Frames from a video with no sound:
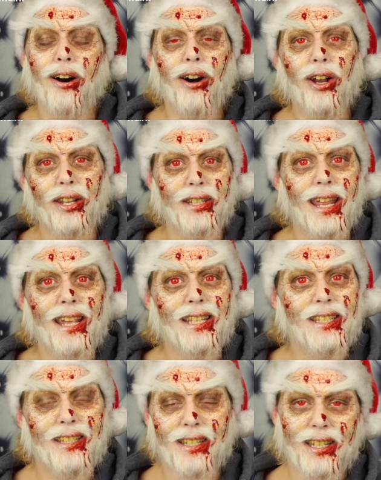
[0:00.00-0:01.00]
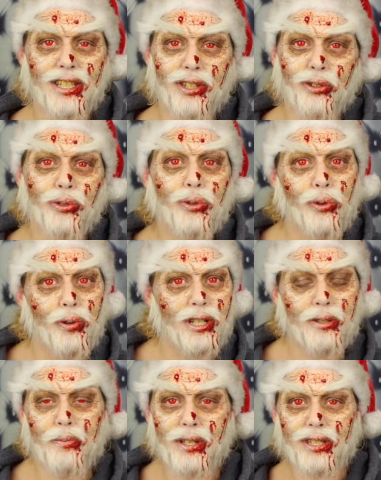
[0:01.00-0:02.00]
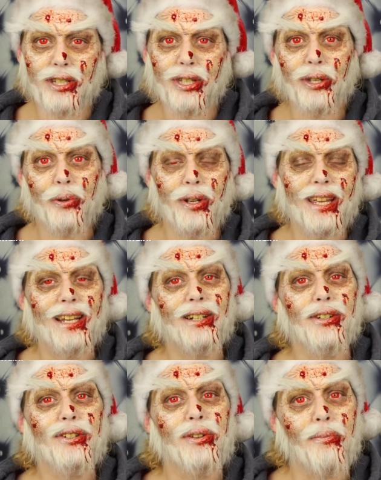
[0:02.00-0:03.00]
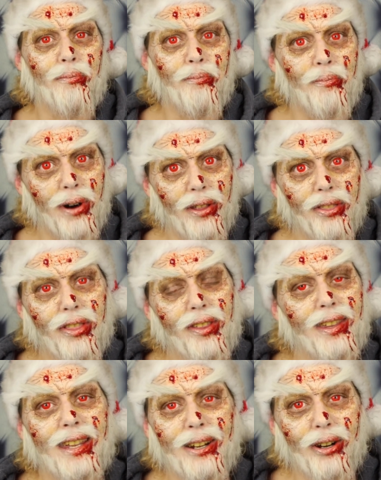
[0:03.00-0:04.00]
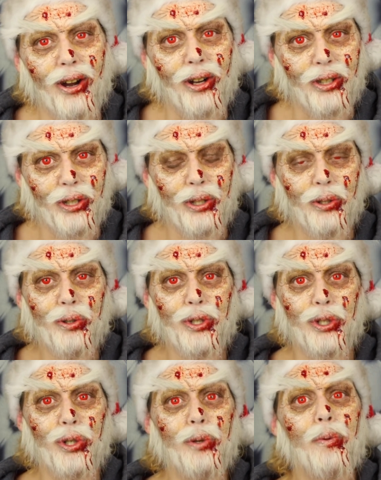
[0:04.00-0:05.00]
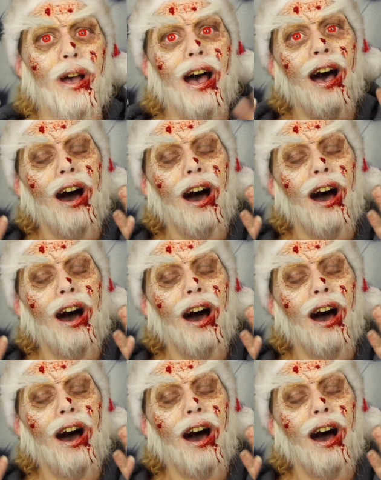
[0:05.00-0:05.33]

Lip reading: holiday season, Christmas, New Year's month here on YouTube.